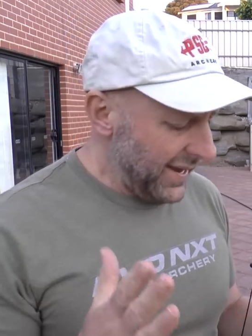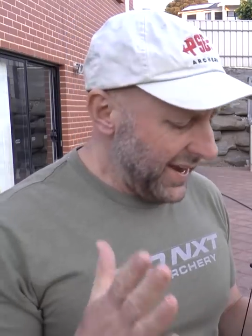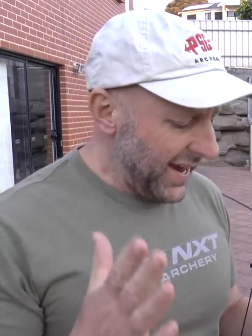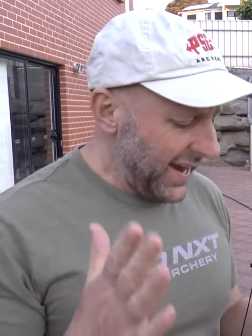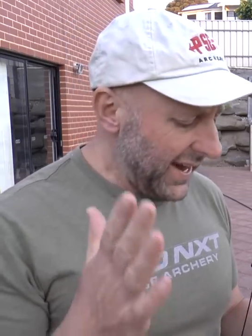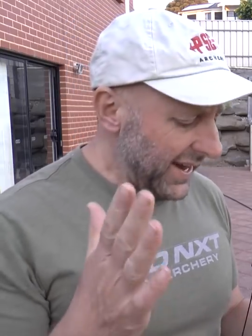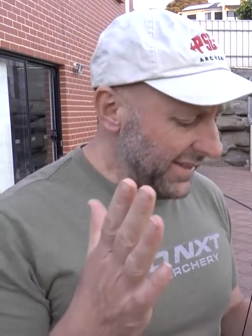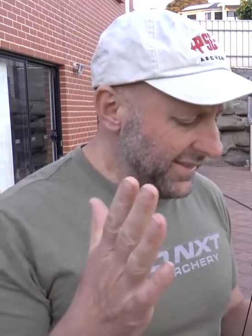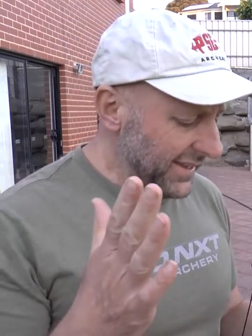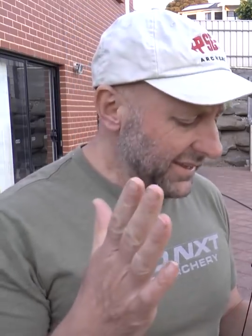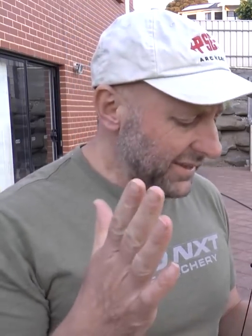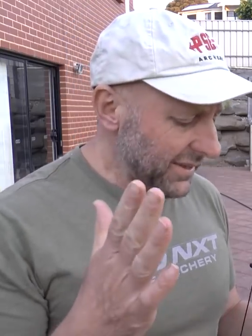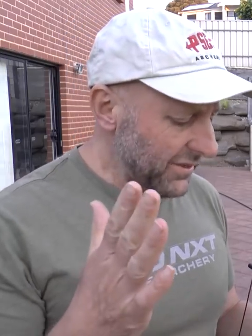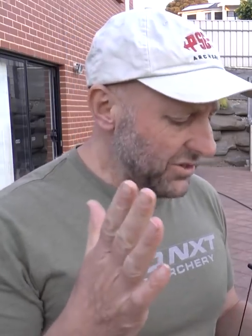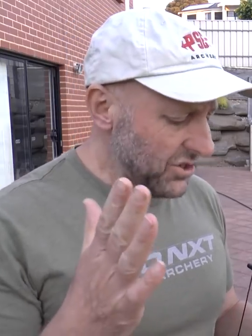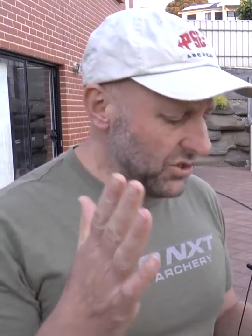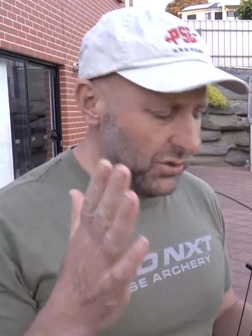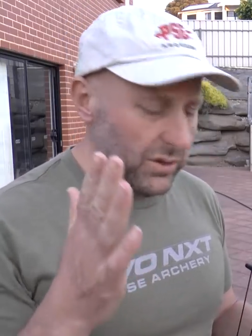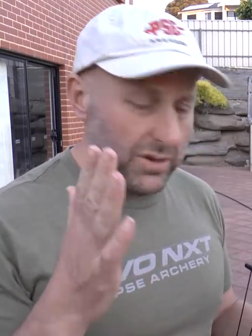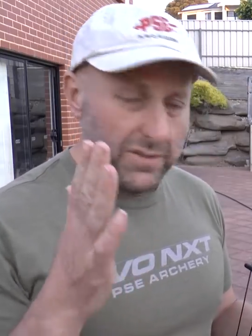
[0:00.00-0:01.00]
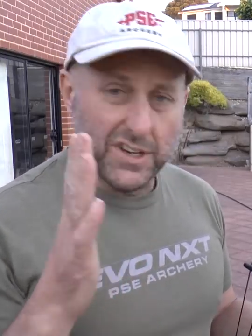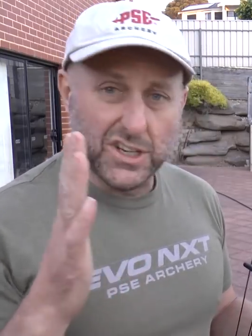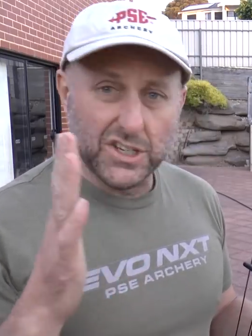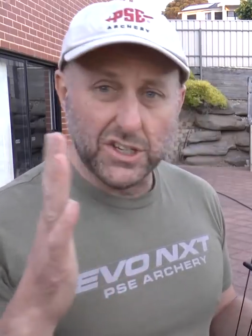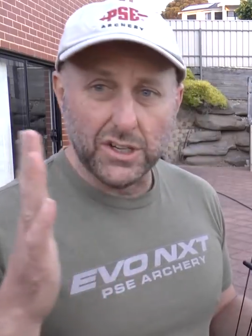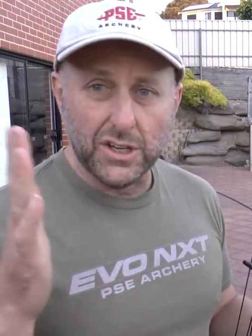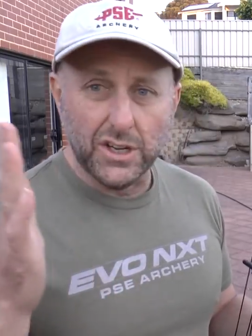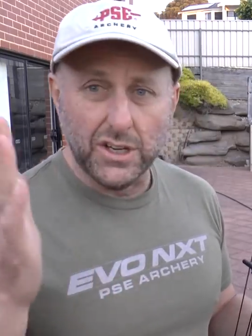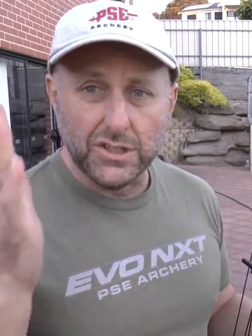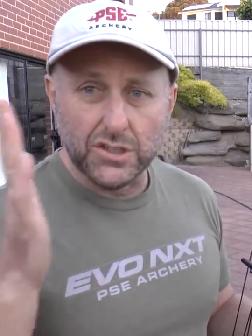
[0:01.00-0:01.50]
and I think the shorter
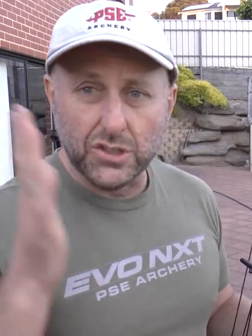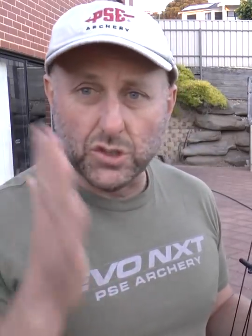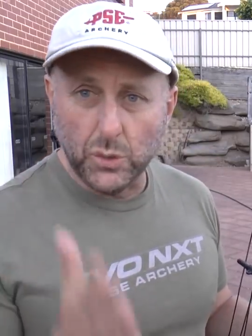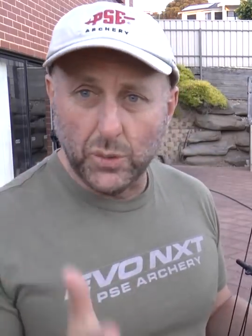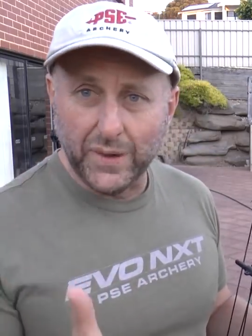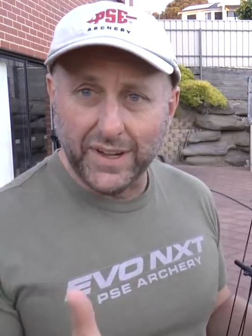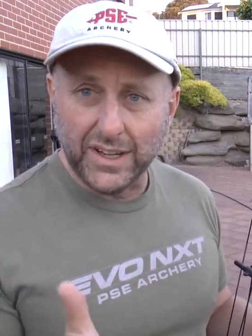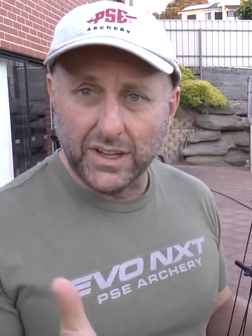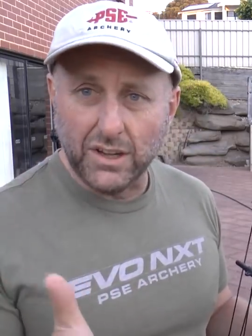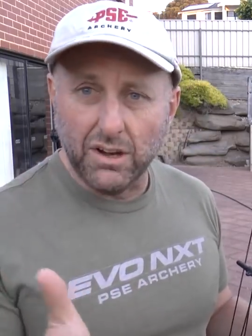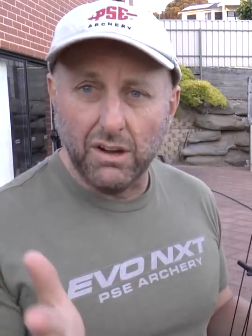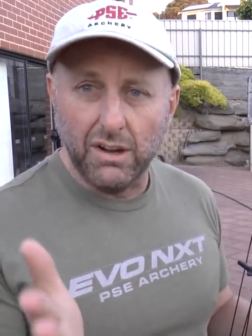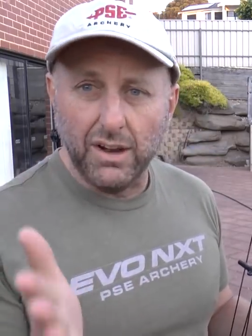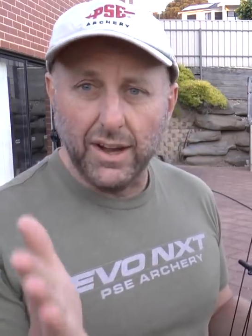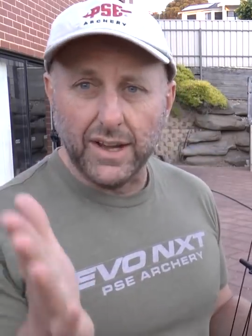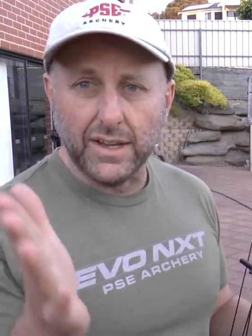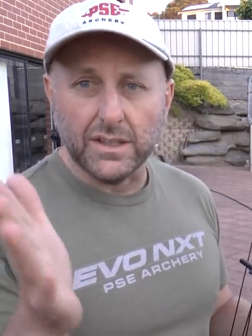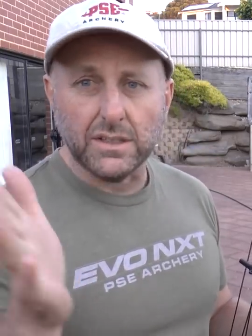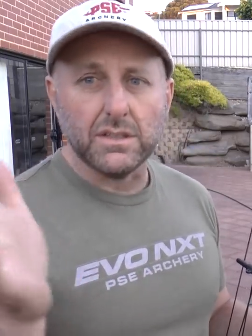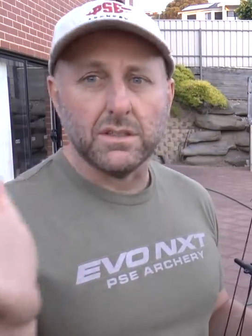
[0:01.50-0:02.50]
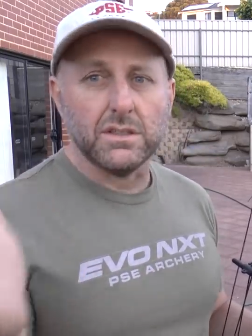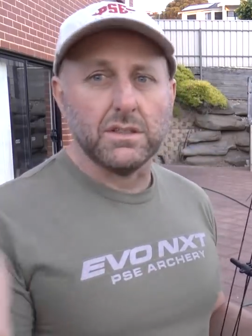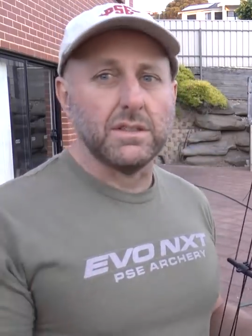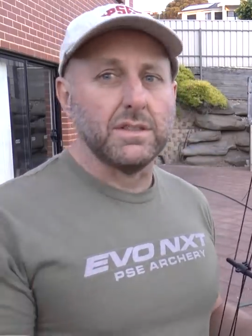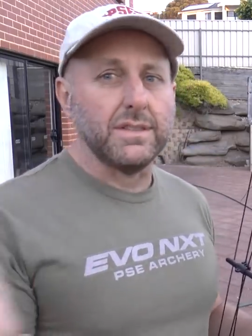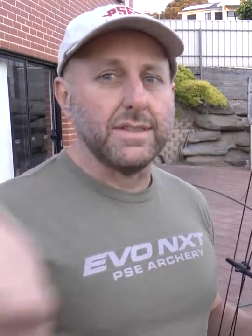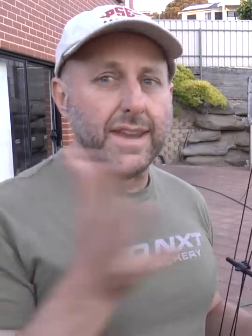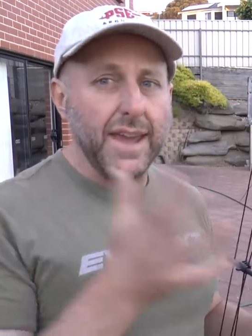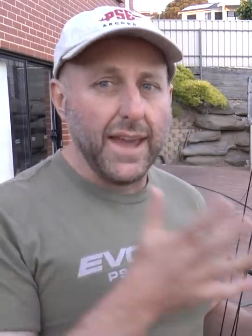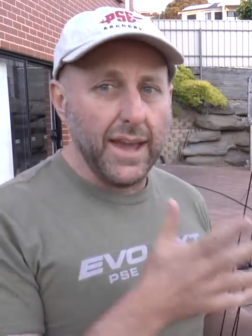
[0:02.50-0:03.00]
version goes 29
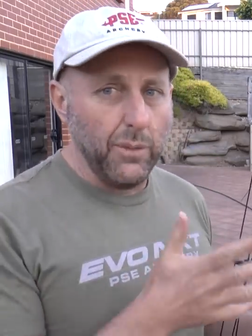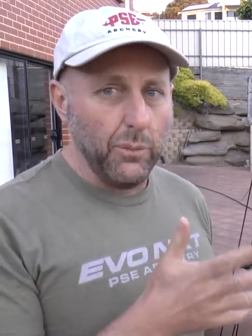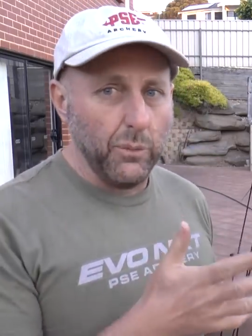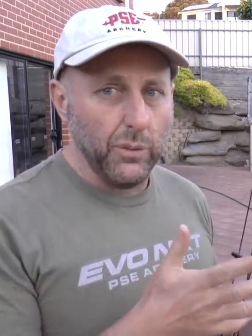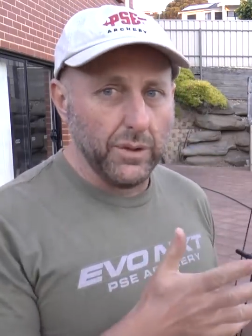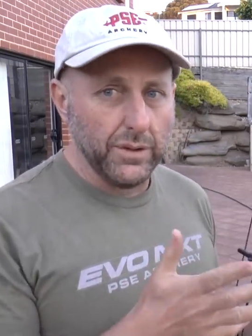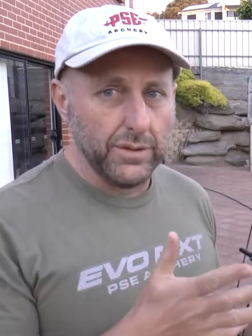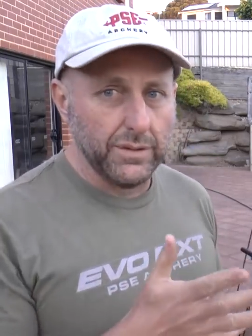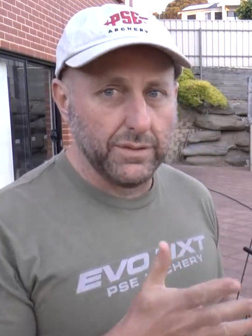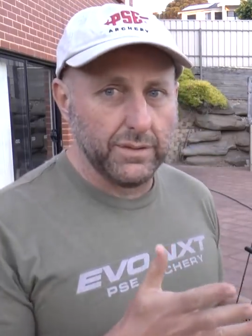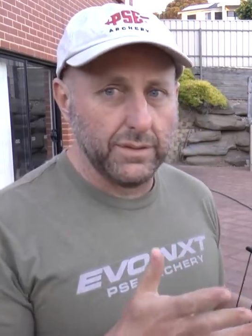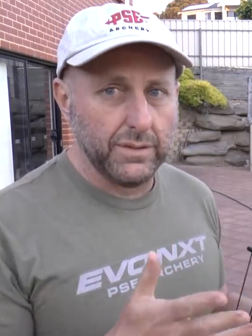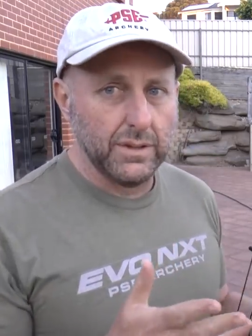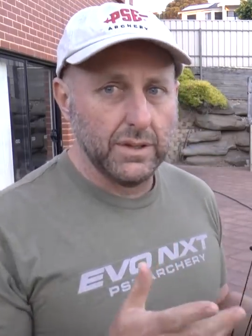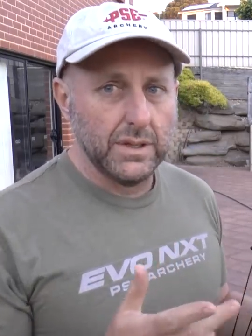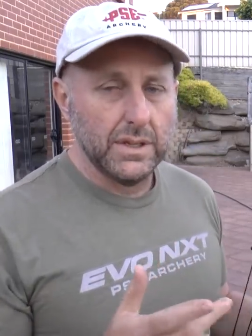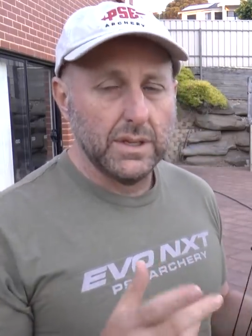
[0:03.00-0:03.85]
downwards.